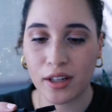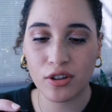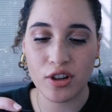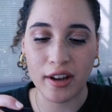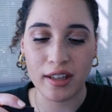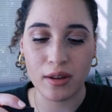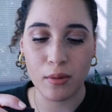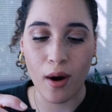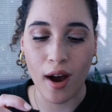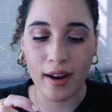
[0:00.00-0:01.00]
little chunky
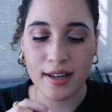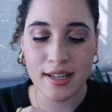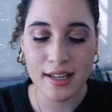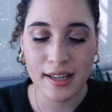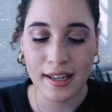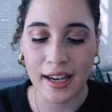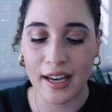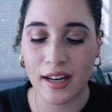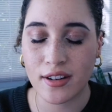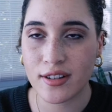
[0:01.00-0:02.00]
wand
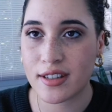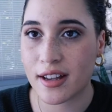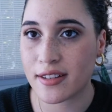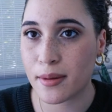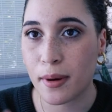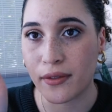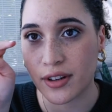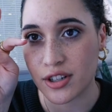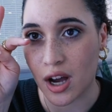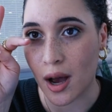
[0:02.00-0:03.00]
and it just does the
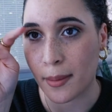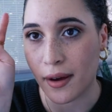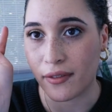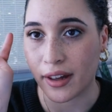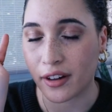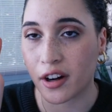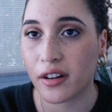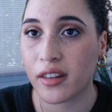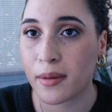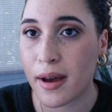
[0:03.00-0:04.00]
perfect job of like
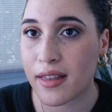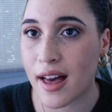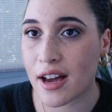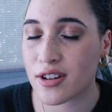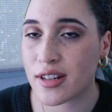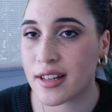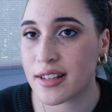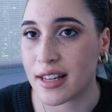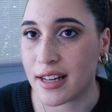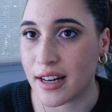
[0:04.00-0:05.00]
curling my
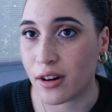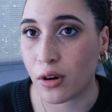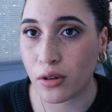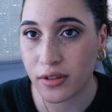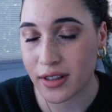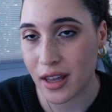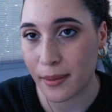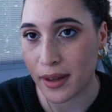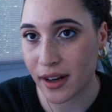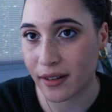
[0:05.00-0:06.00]
lashes and it holds
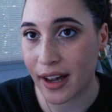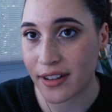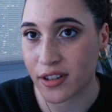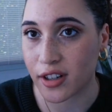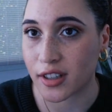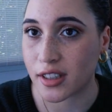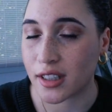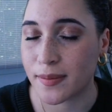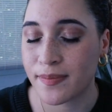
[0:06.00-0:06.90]
them in a nice curl.